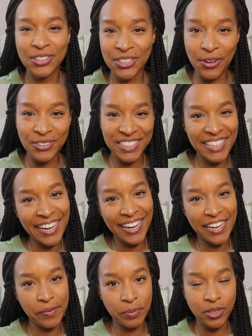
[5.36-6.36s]
So today
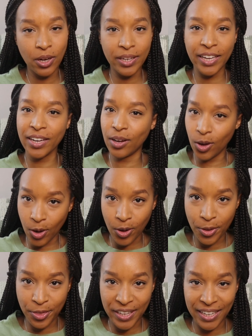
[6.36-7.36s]
I am talking
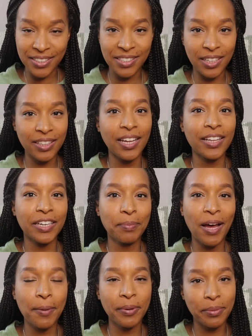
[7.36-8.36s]
all things
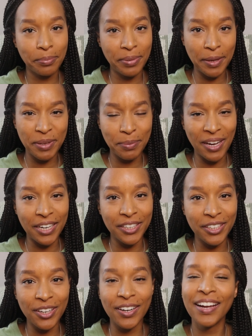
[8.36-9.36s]
Lollipop baby
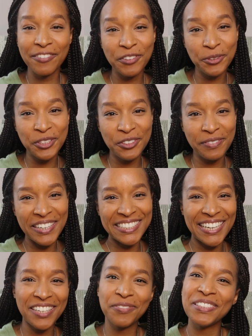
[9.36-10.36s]
monitor. If you're new to my
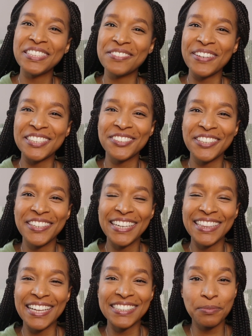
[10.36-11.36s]
channel, please make sure you
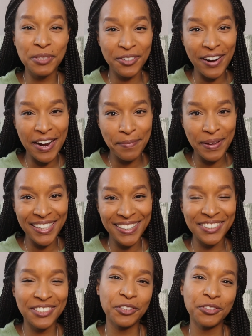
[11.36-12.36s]
hit that subscribe
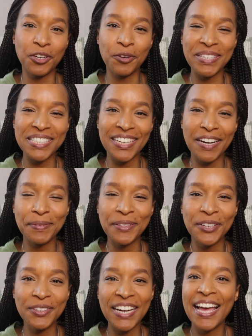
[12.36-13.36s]
button so you don't miss an
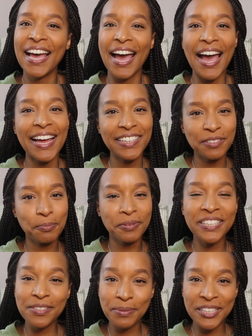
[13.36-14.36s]
upload. And
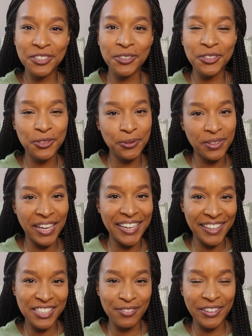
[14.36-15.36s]
please make sure to
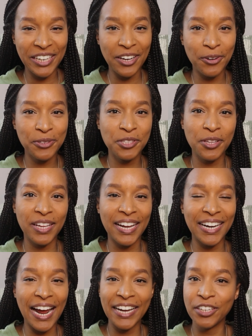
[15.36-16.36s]
like this video so
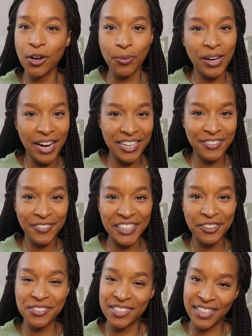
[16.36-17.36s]
that I know what kind of
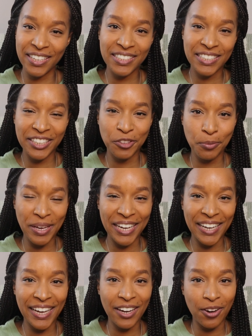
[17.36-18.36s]
videos to continue
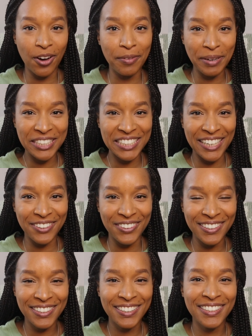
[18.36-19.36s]
making on my channel.